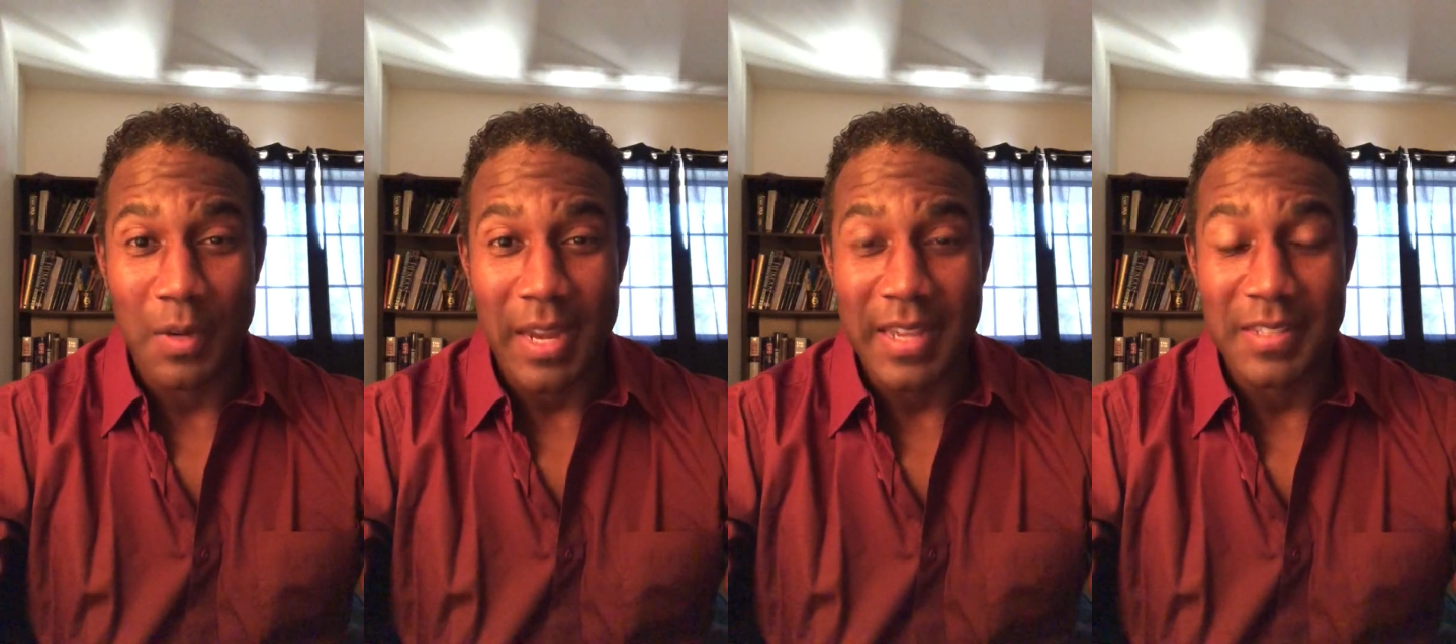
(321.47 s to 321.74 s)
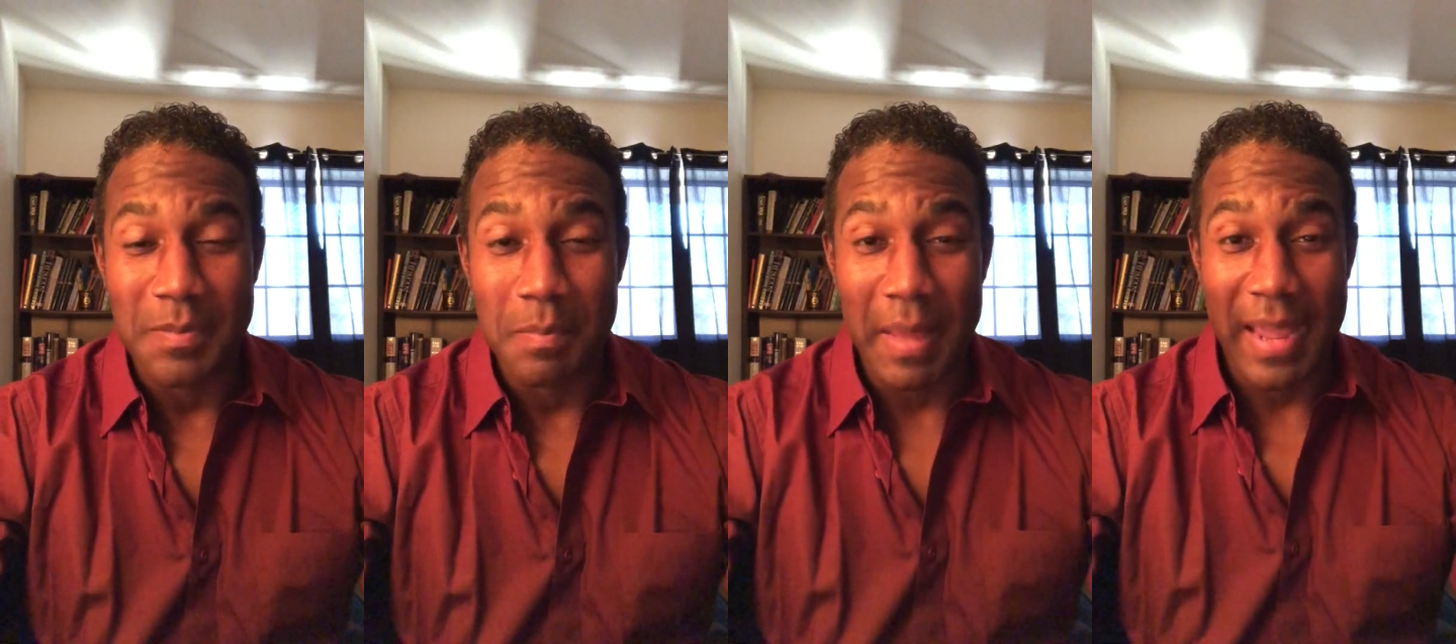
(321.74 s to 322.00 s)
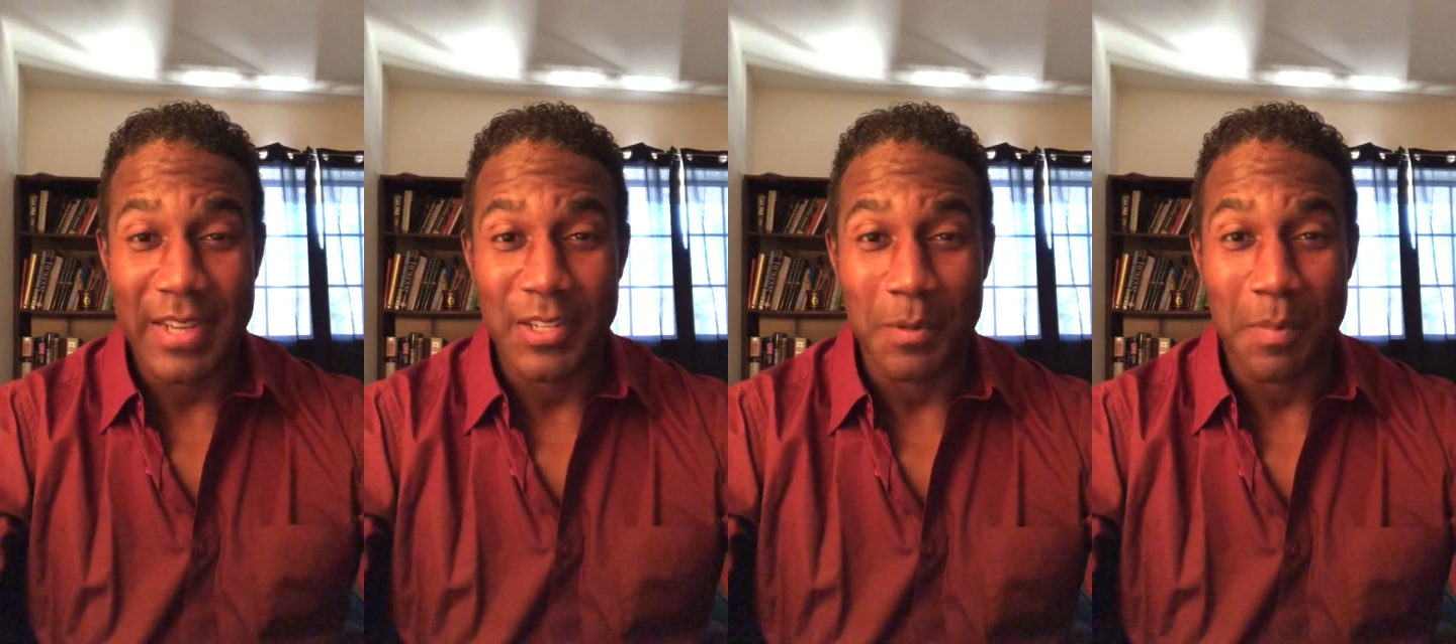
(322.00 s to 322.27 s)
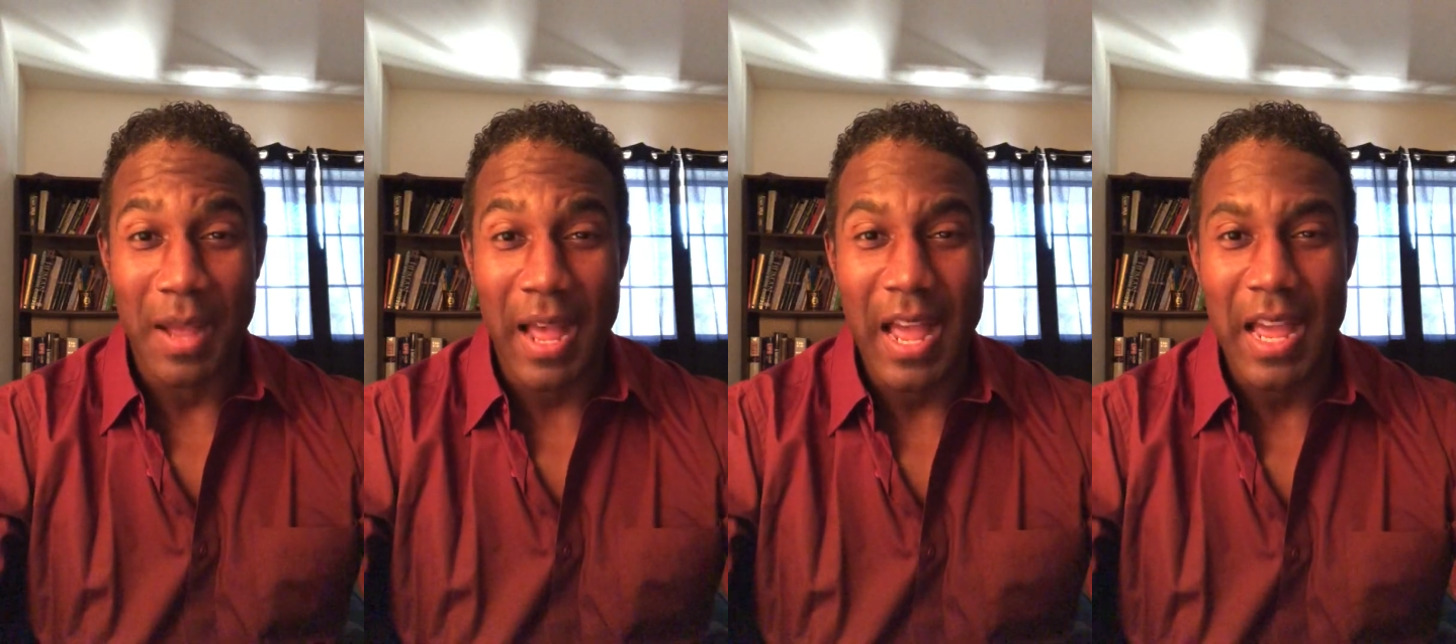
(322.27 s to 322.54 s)
nice
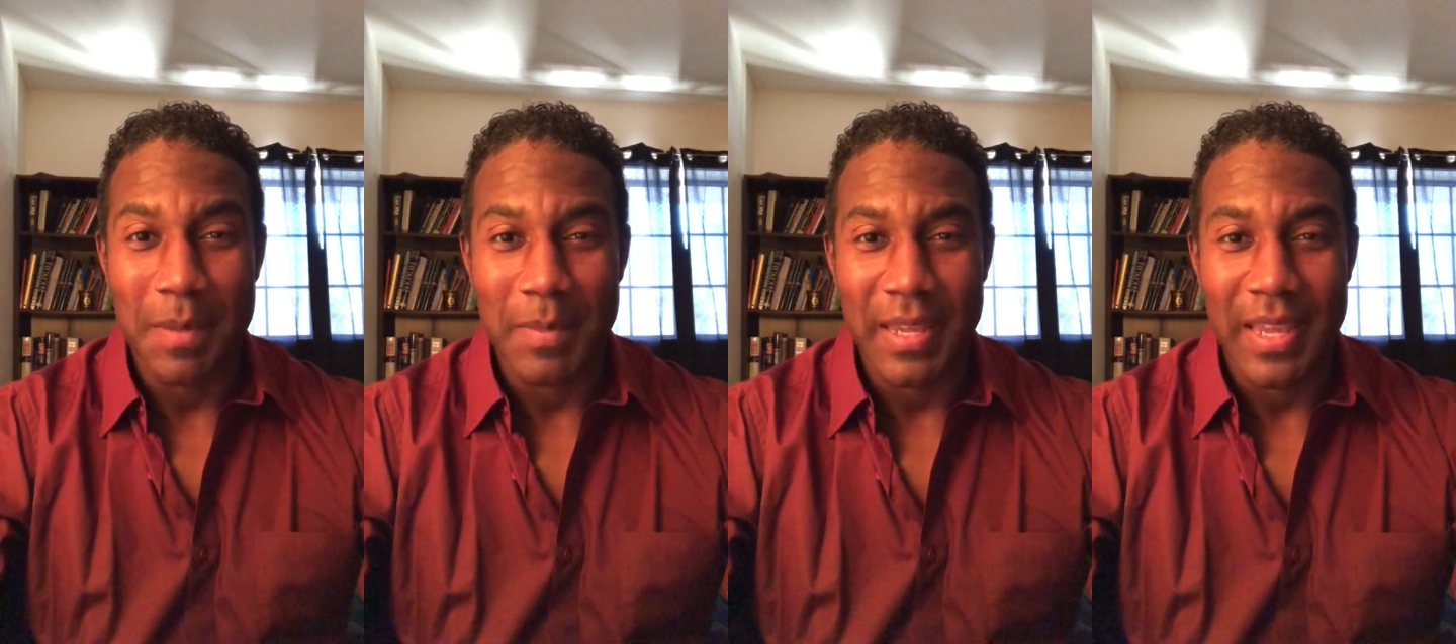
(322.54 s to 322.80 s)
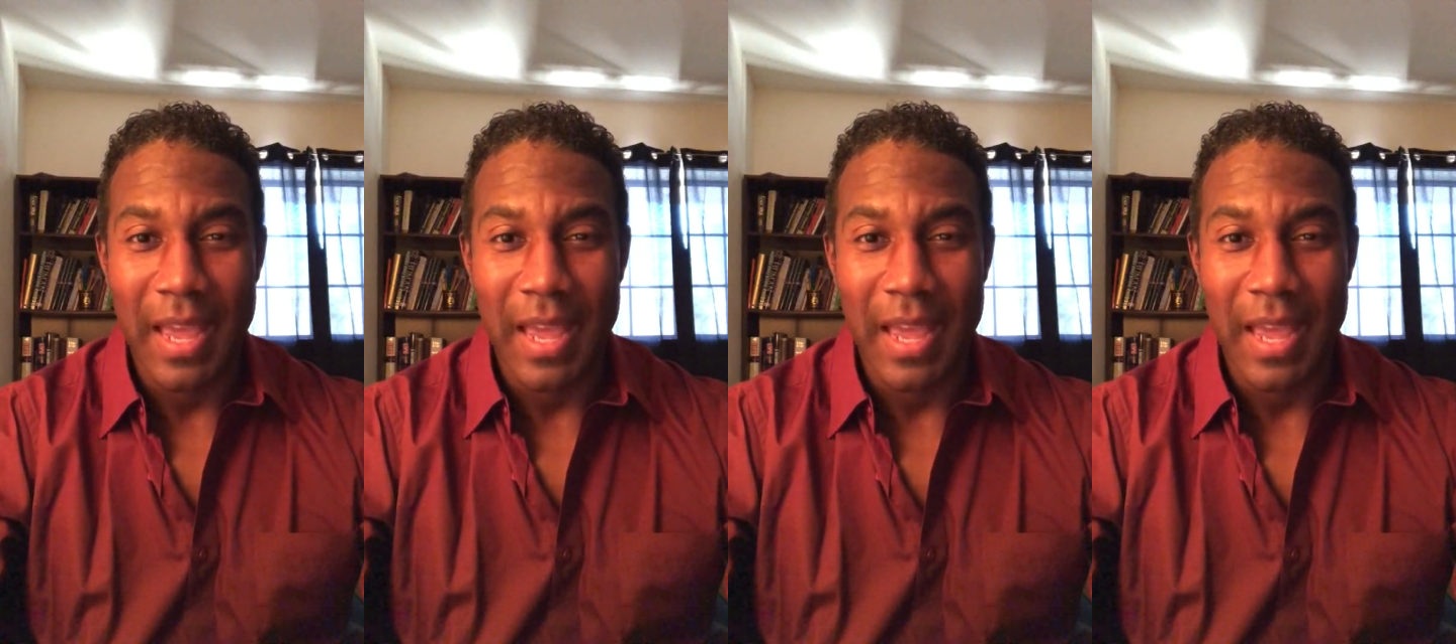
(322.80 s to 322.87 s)
mansion behind me,